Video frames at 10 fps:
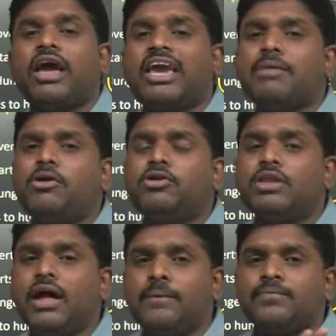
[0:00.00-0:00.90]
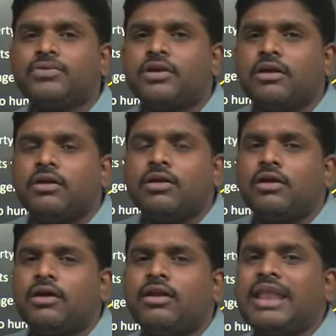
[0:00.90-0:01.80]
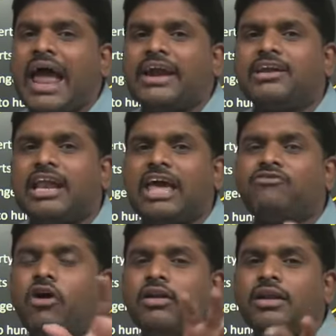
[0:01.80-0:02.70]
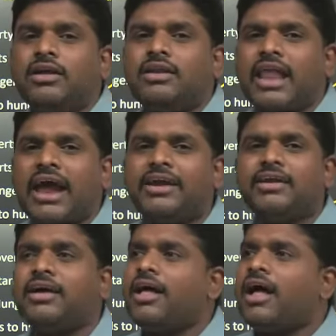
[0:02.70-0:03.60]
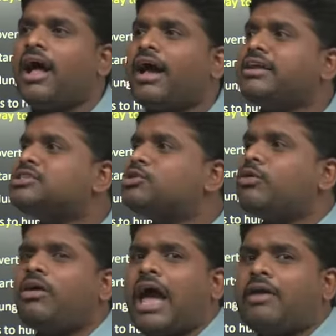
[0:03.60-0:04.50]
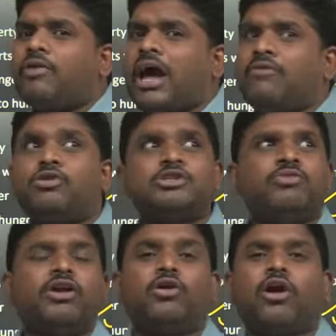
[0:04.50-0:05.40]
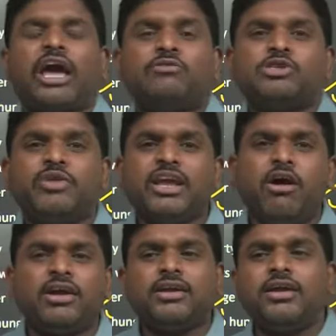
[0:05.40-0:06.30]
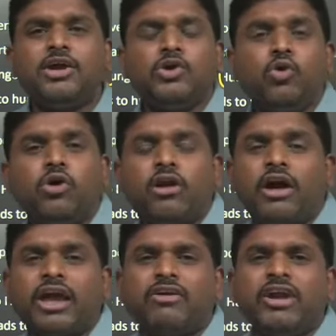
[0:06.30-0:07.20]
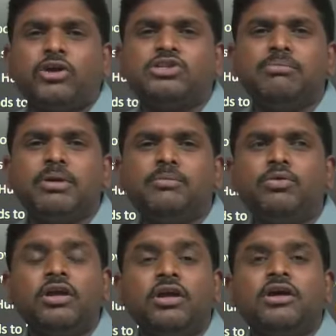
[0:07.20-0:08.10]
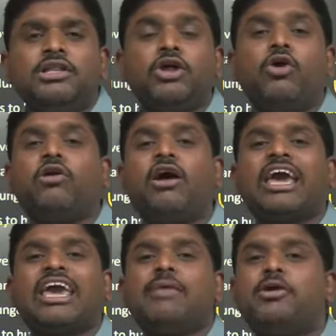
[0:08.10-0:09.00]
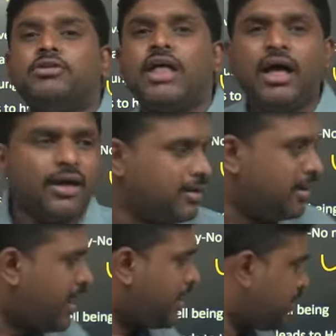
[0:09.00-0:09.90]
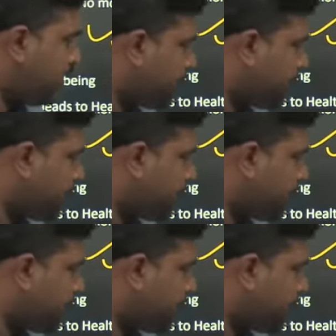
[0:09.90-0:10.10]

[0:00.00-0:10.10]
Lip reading: I came on to the land, life on land. It's so I was 1 o'clock I was very hot, 2 o'clock I went to swimming pool, 3 o'clock I came on to the land.